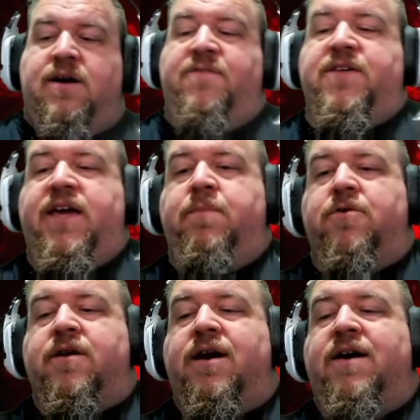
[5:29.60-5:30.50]
Off the
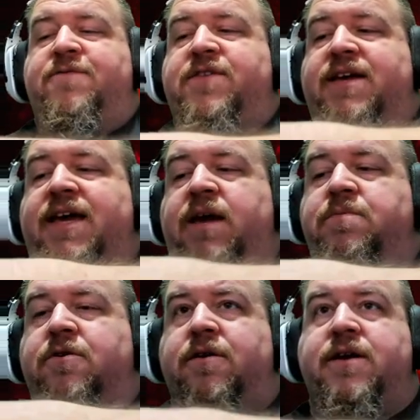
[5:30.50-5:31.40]
keyboard. Off the
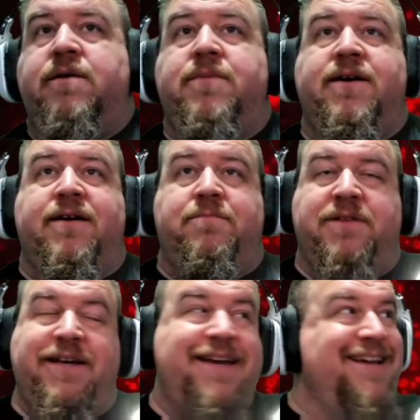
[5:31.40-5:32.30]
keyboard. Come on,
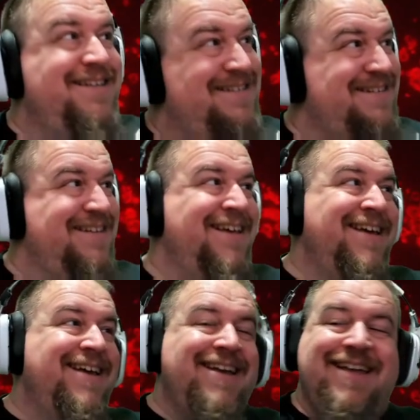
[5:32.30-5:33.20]
please.
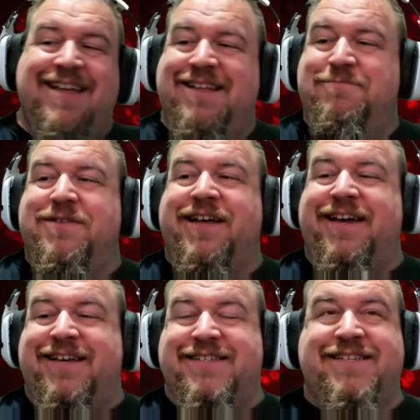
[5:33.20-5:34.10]

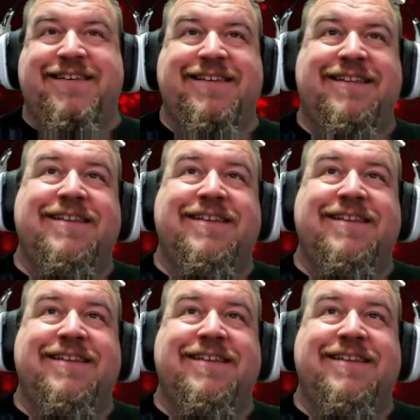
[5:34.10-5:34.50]
Please.